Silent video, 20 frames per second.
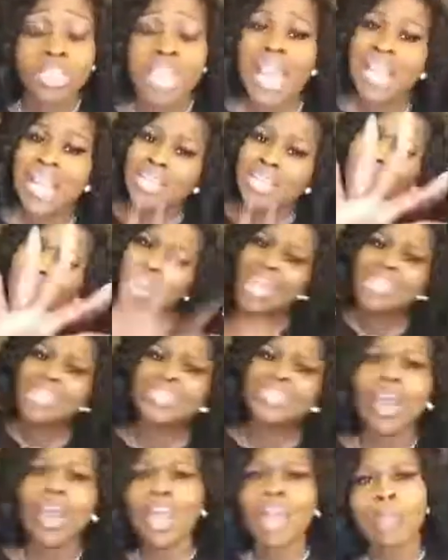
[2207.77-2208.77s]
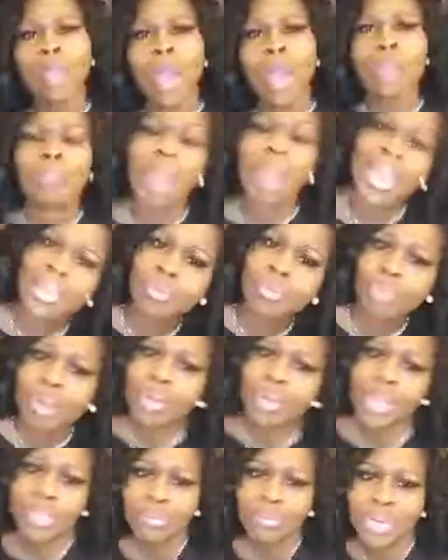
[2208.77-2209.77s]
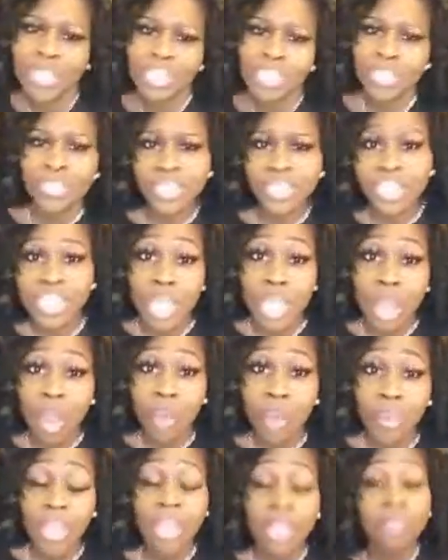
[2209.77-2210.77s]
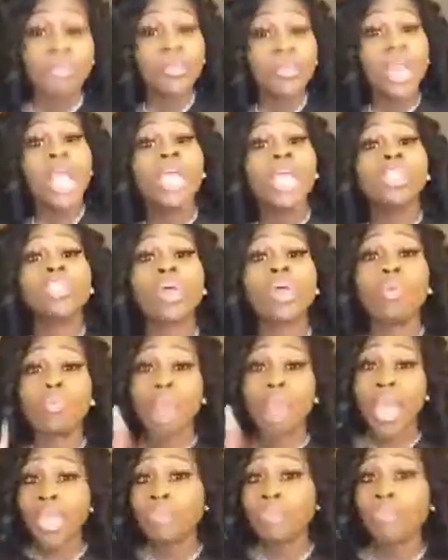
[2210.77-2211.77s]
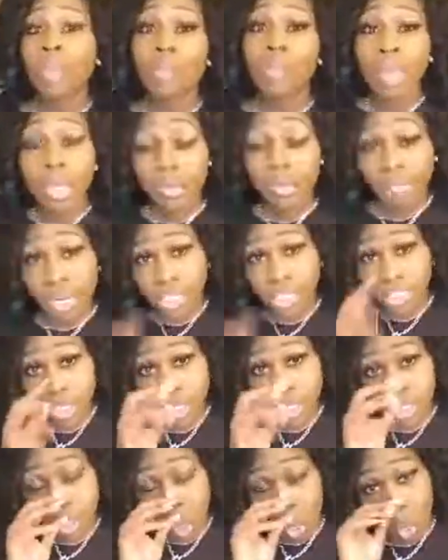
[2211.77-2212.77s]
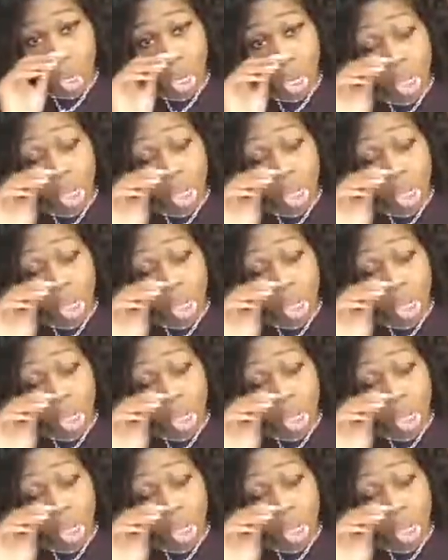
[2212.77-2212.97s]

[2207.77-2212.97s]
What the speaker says: So let's talk about microaggressions, shall we? So microaggressions are